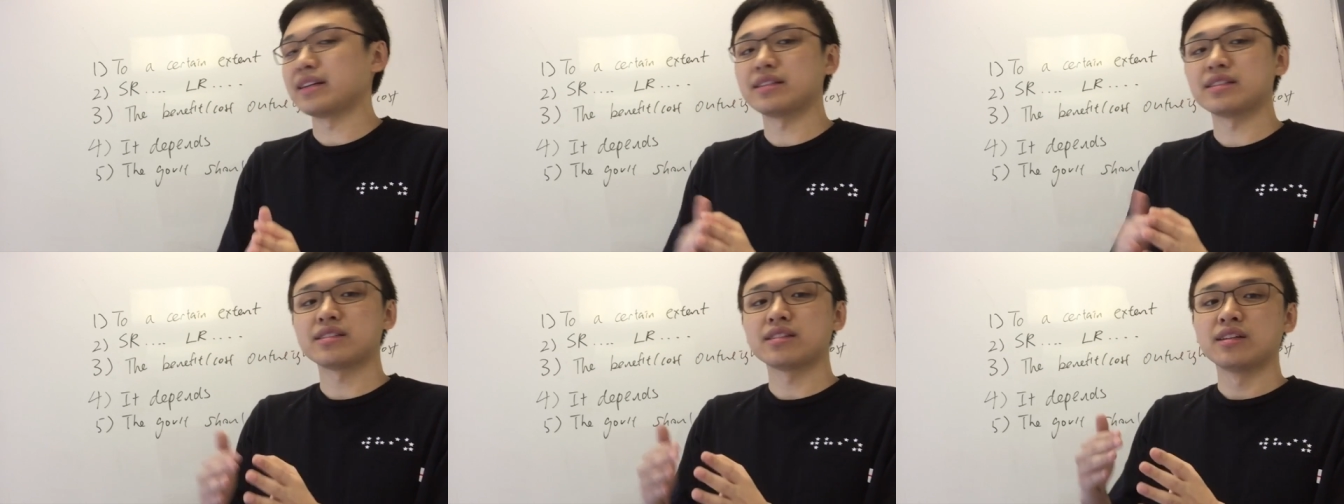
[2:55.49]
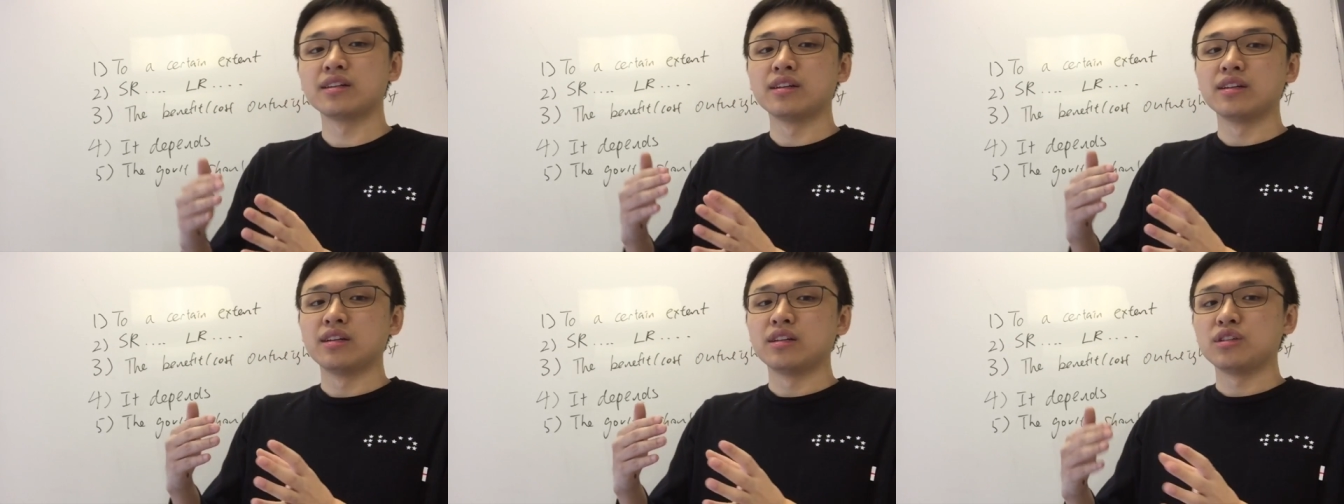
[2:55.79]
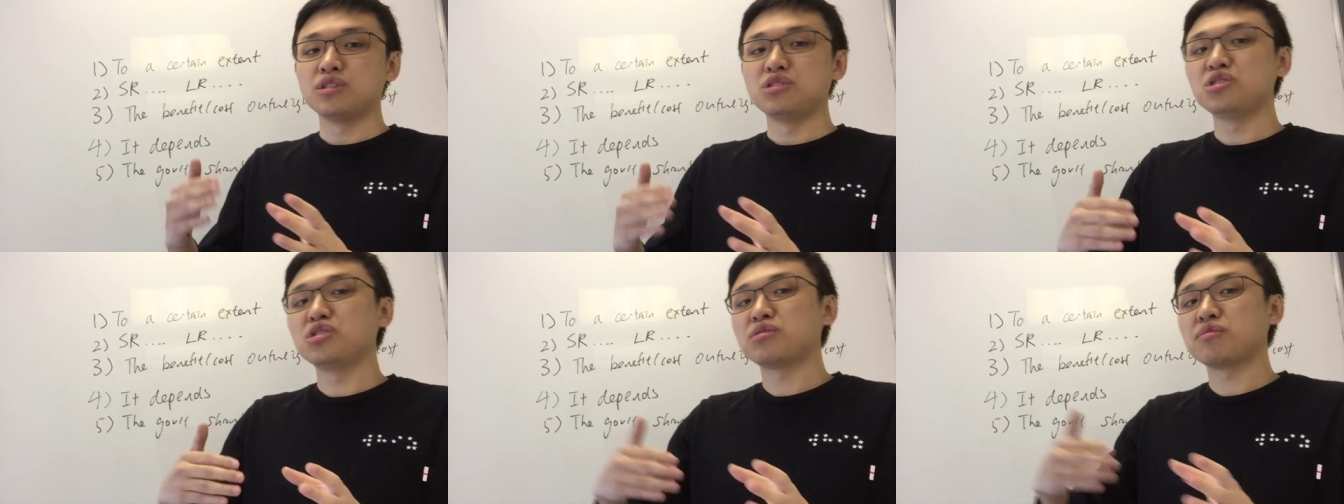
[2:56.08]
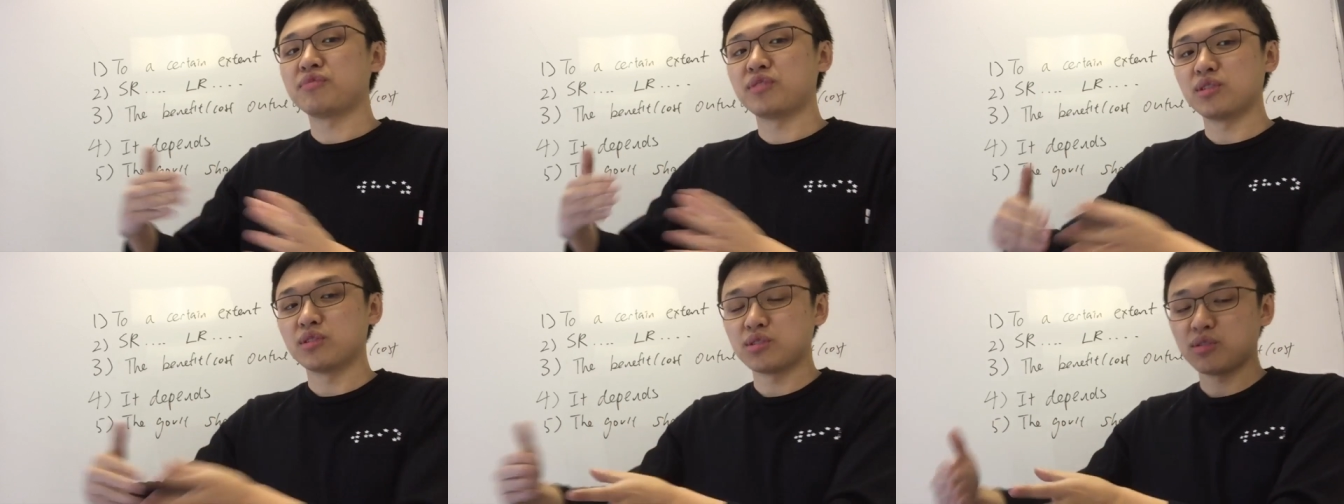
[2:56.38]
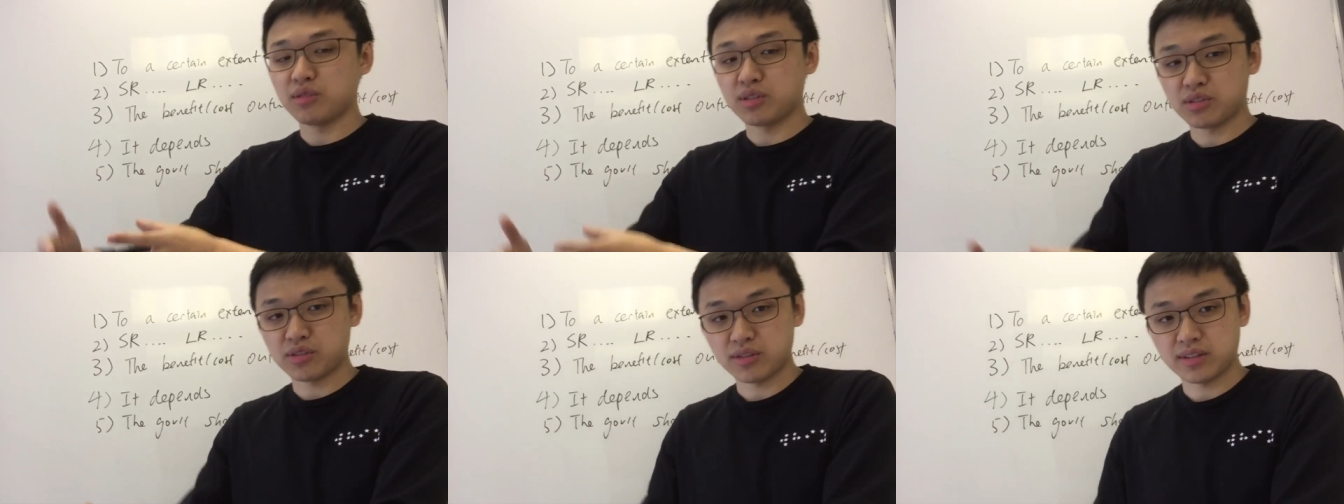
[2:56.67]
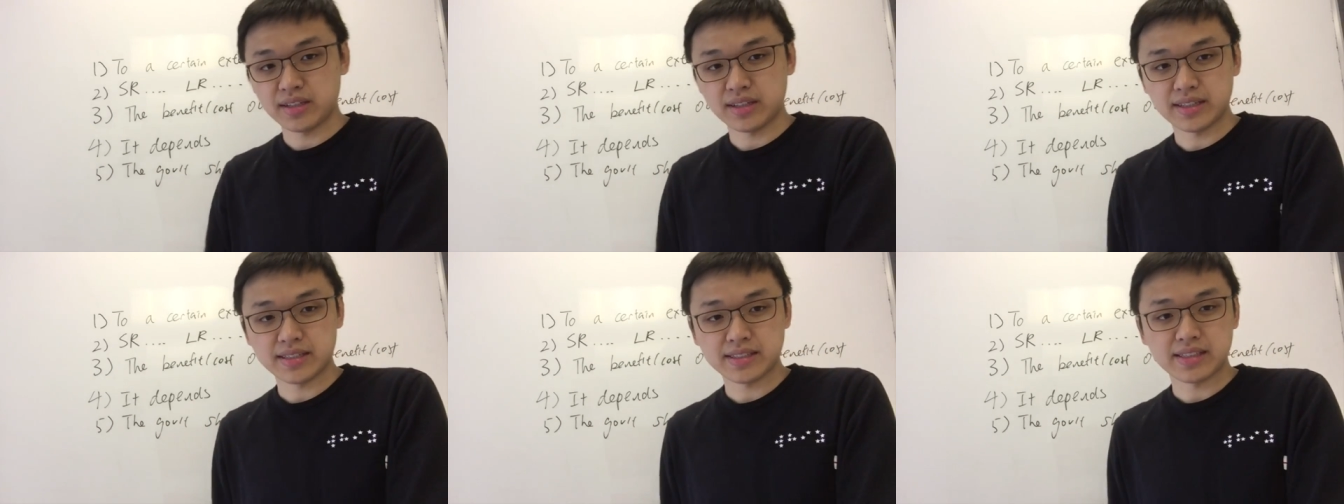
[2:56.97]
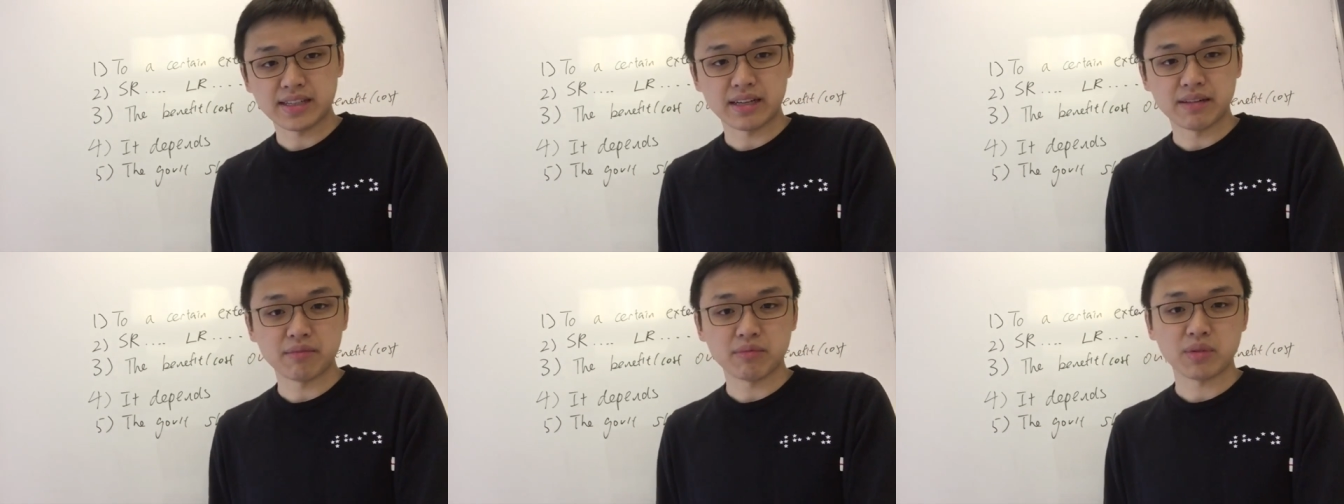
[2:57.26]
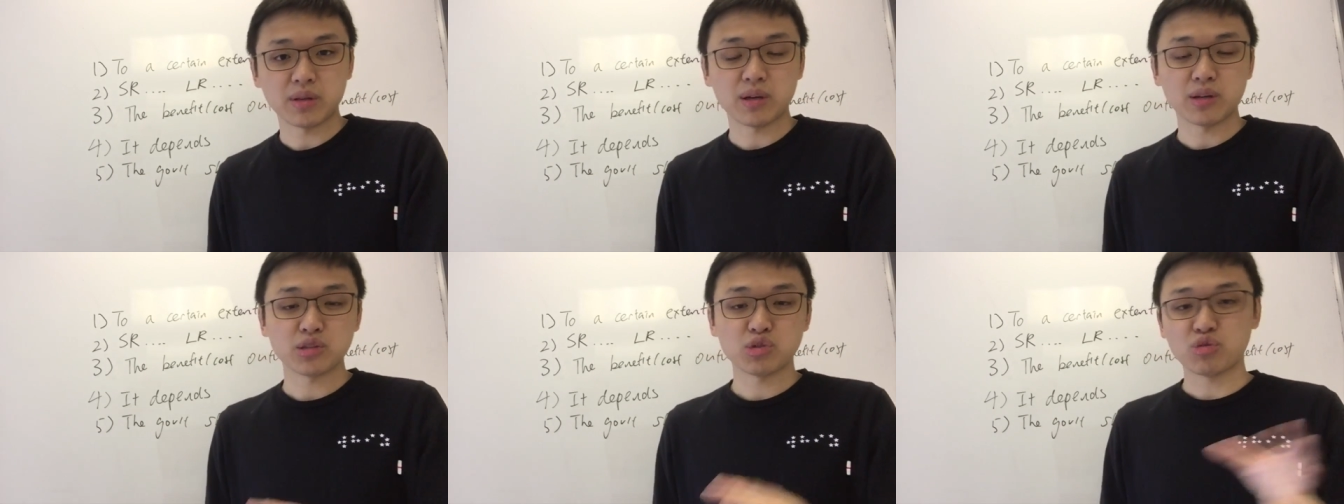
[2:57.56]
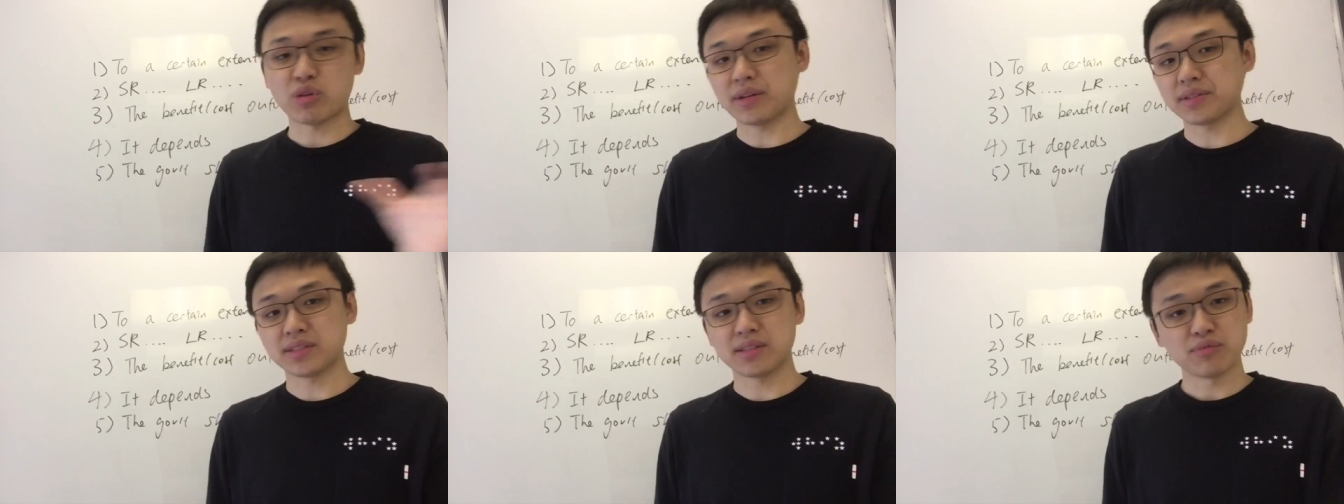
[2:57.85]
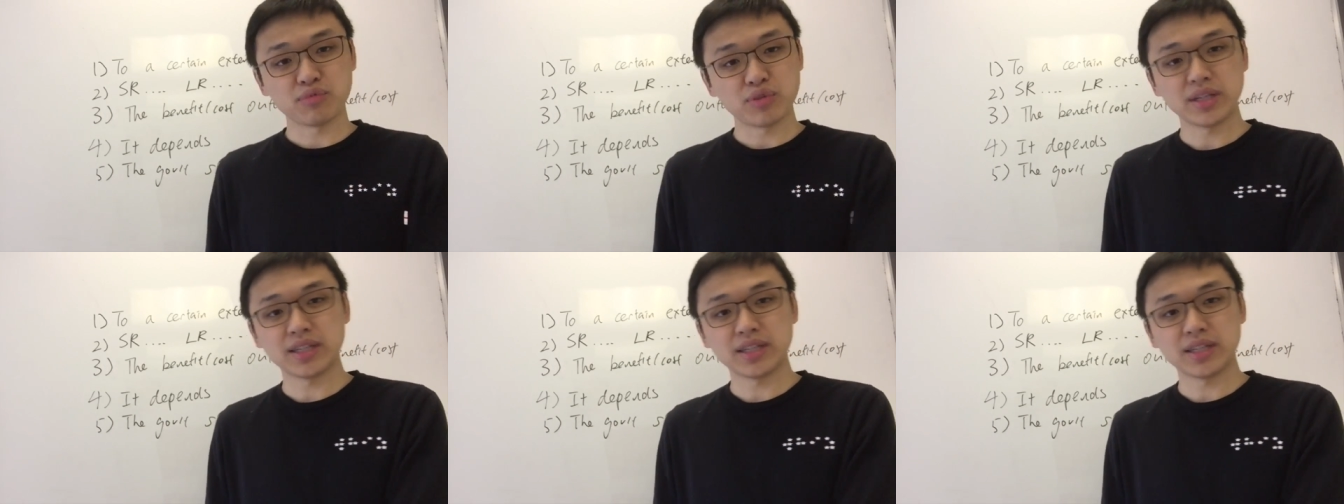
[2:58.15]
it is useful to a certain extent. There are strengths and